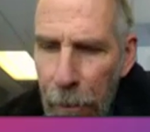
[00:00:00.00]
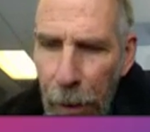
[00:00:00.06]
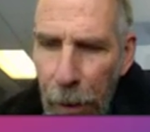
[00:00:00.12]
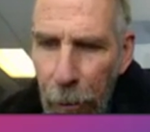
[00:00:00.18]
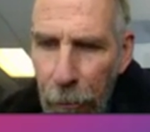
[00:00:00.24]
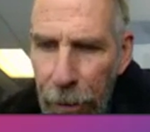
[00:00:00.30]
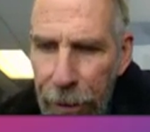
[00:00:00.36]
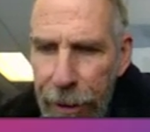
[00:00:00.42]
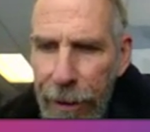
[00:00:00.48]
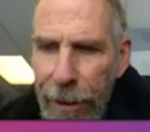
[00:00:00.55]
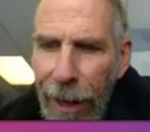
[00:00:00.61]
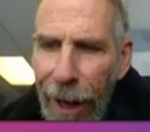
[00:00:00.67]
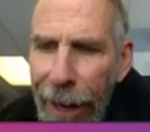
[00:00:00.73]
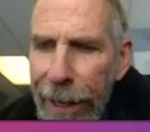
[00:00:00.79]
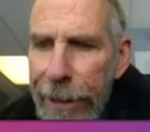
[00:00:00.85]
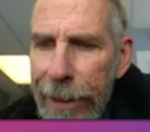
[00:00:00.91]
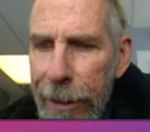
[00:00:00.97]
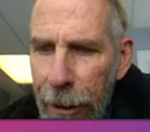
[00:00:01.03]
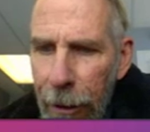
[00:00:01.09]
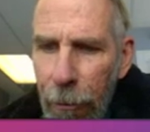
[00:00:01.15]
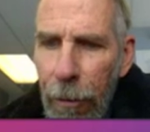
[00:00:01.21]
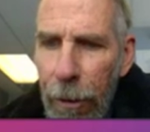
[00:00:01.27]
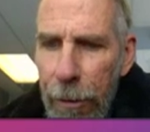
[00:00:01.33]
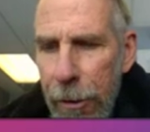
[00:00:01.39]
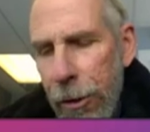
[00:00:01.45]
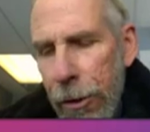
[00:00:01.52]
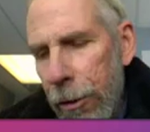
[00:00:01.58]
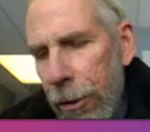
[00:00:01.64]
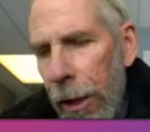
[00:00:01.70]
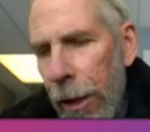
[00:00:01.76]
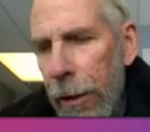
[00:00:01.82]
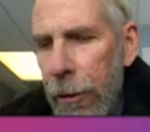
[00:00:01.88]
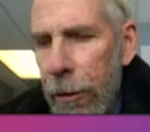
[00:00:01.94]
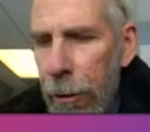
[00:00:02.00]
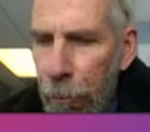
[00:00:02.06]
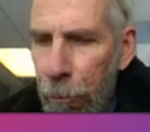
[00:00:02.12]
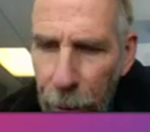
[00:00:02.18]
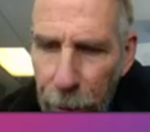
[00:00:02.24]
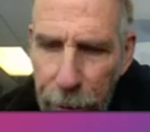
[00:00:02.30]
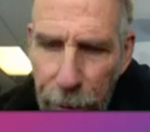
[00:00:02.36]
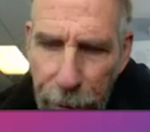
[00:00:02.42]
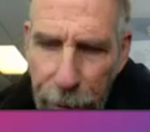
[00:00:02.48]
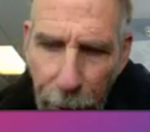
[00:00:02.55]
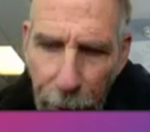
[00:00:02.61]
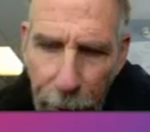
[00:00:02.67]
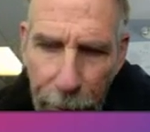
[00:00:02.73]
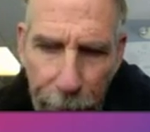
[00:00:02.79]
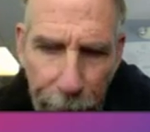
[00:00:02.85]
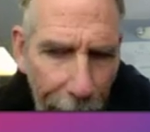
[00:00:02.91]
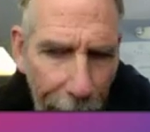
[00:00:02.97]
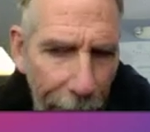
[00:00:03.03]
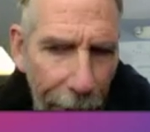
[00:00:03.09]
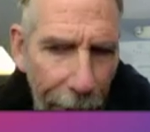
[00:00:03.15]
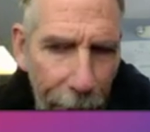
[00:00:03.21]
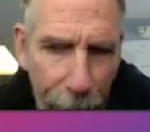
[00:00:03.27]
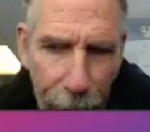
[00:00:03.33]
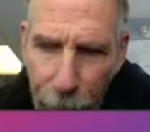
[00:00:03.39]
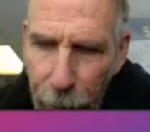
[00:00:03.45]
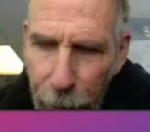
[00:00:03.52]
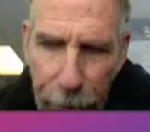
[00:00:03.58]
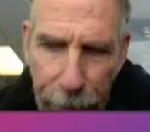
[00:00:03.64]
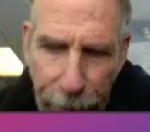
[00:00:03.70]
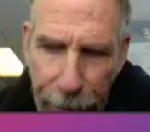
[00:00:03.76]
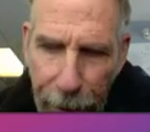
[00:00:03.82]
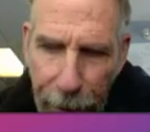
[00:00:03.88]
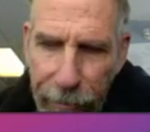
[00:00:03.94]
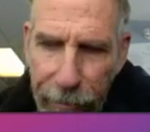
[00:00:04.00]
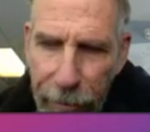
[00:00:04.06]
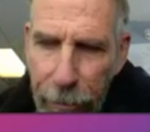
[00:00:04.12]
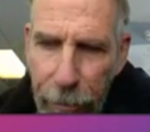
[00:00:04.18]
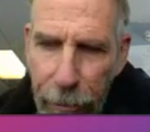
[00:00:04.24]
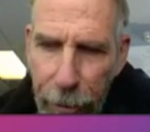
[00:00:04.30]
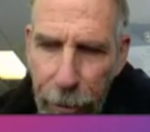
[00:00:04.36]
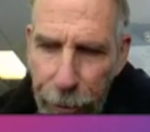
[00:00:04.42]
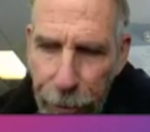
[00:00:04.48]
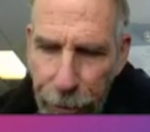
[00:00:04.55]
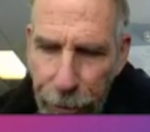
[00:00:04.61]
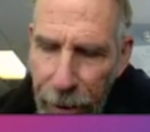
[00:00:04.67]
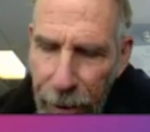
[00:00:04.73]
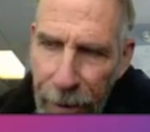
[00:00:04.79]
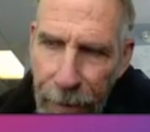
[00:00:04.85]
But with the Elite, they don't want you changing the postcard around, rules after rules.